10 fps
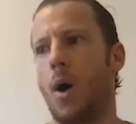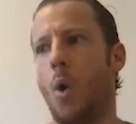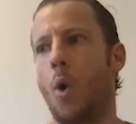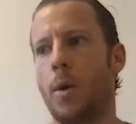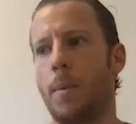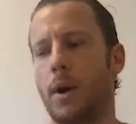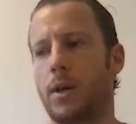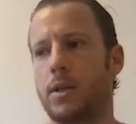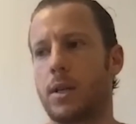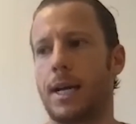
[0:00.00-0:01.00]
order
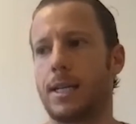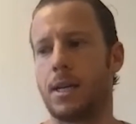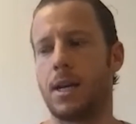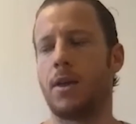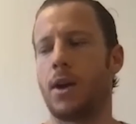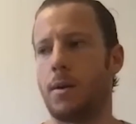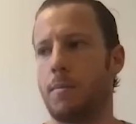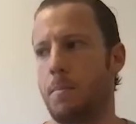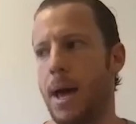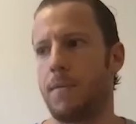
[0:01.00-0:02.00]
books. I guess another
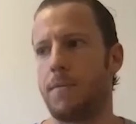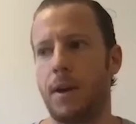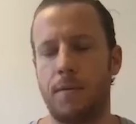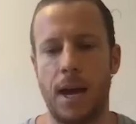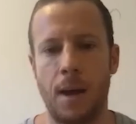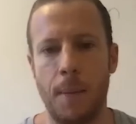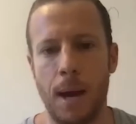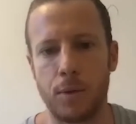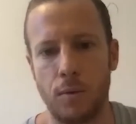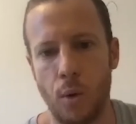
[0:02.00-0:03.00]
benefit of
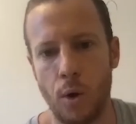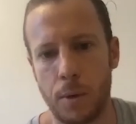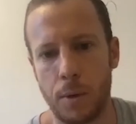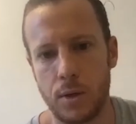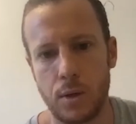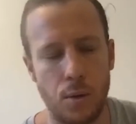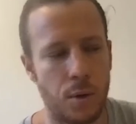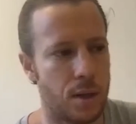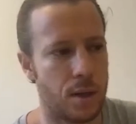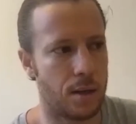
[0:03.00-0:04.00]
AMMs over order books too
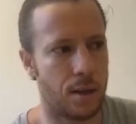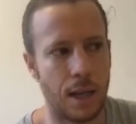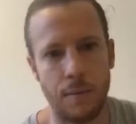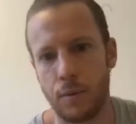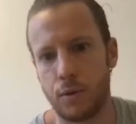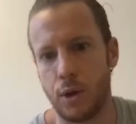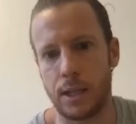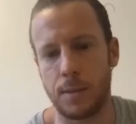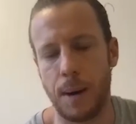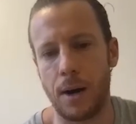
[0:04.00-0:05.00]
is the level of
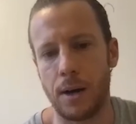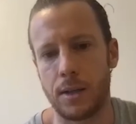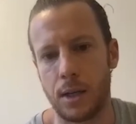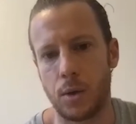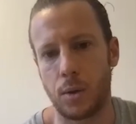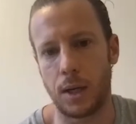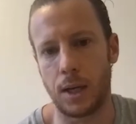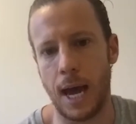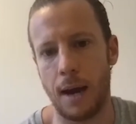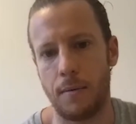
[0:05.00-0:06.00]
transparency you can
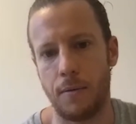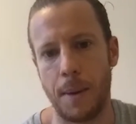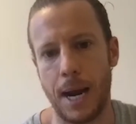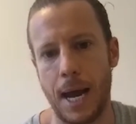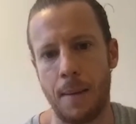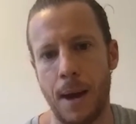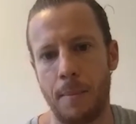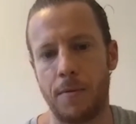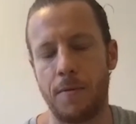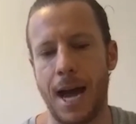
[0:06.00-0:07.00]
get from an AMM.
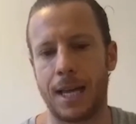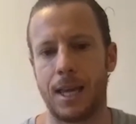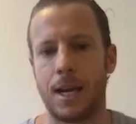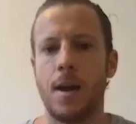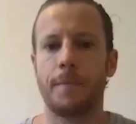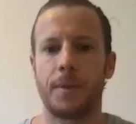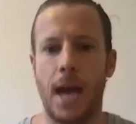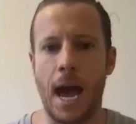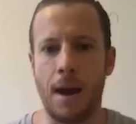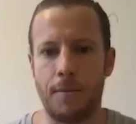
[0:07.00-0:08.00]
The fact that
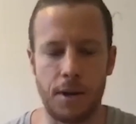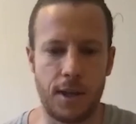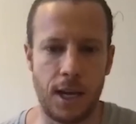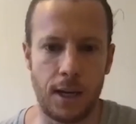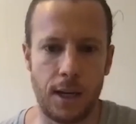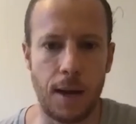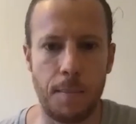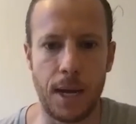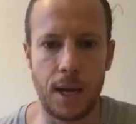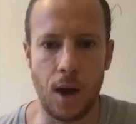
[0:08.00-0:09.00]
everything can
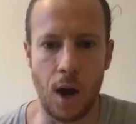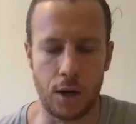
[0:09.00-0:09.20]
be on